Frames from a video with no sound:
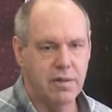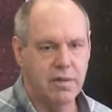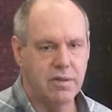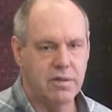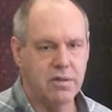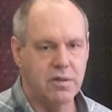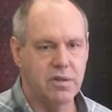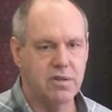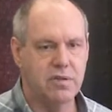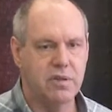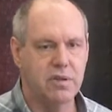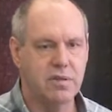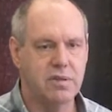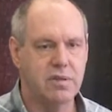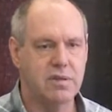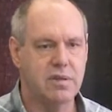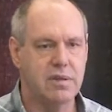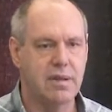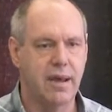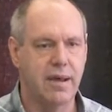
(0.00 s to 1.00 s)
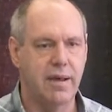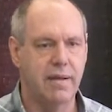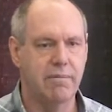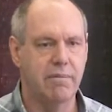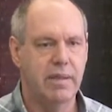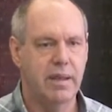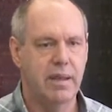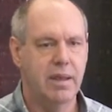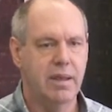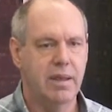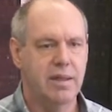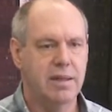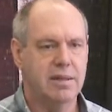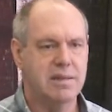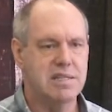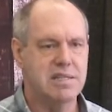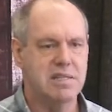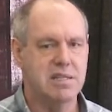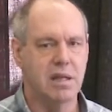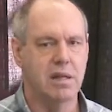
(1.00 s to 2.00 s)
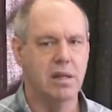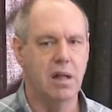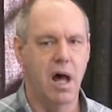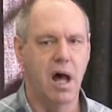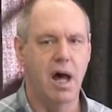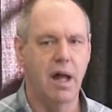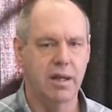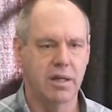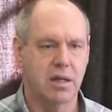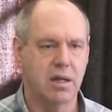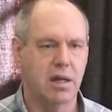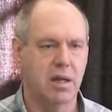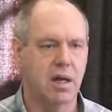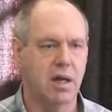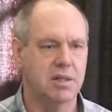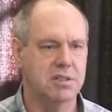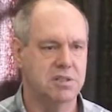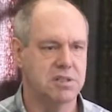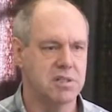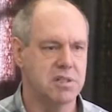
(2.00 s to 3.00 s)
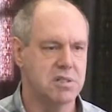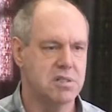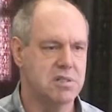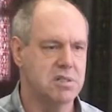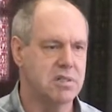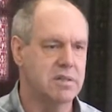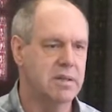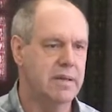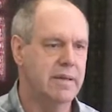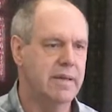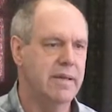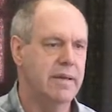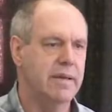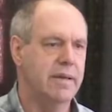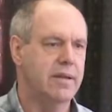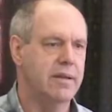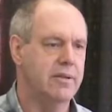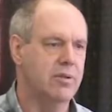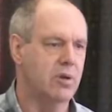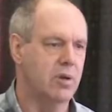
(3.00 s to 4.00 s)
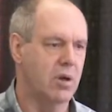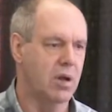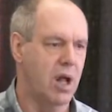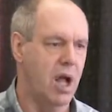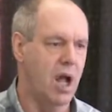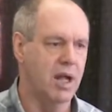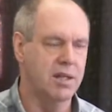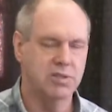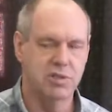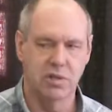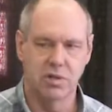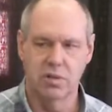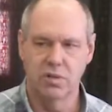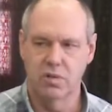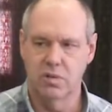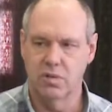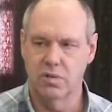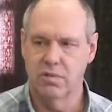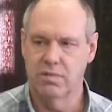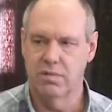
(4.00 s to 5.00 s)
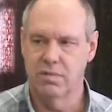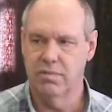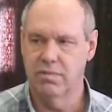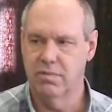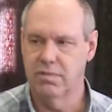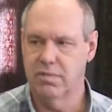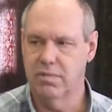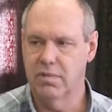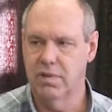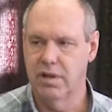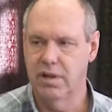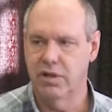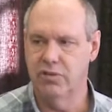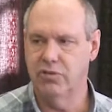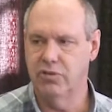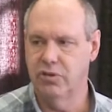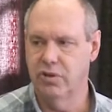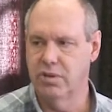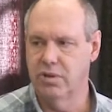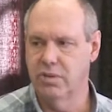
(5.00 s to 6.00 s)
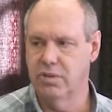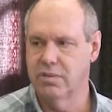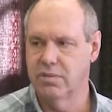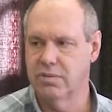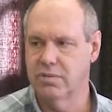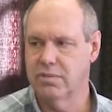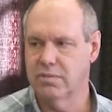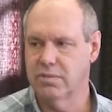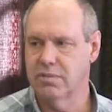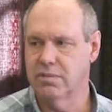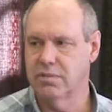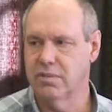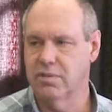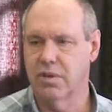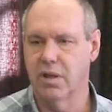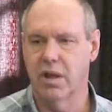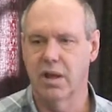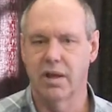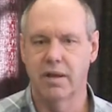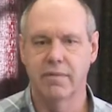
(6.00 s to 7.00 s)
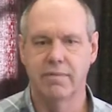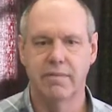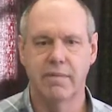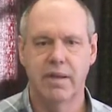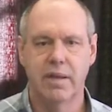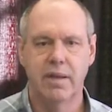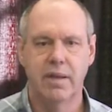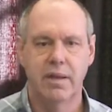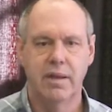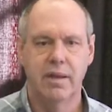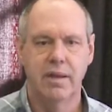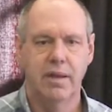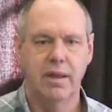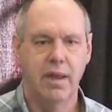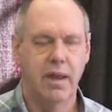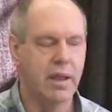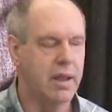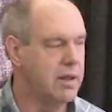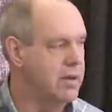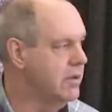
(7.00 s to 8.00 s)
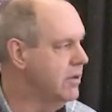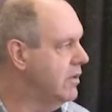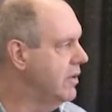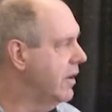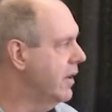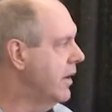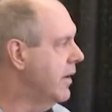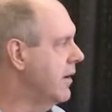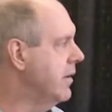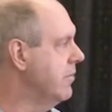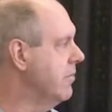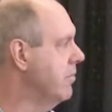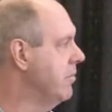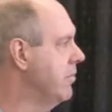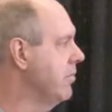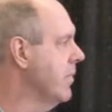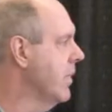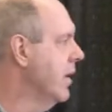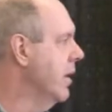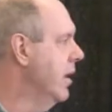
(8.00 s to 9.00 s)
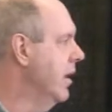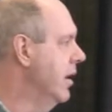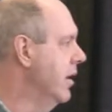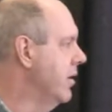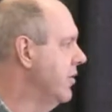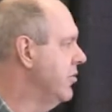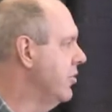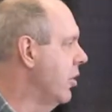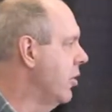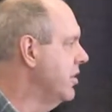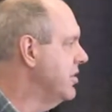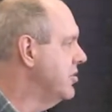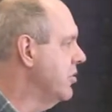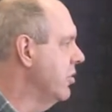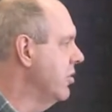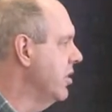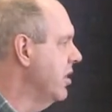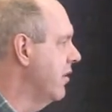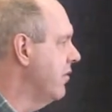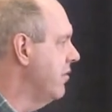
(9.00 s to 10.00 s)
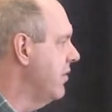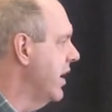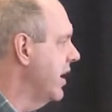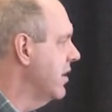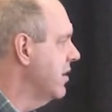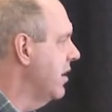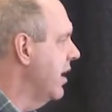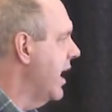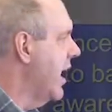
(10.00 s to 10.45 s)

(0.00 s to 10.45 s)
this, this is, uh, this is a non-conscious neurological issue, okay? And um, so it's going to affect the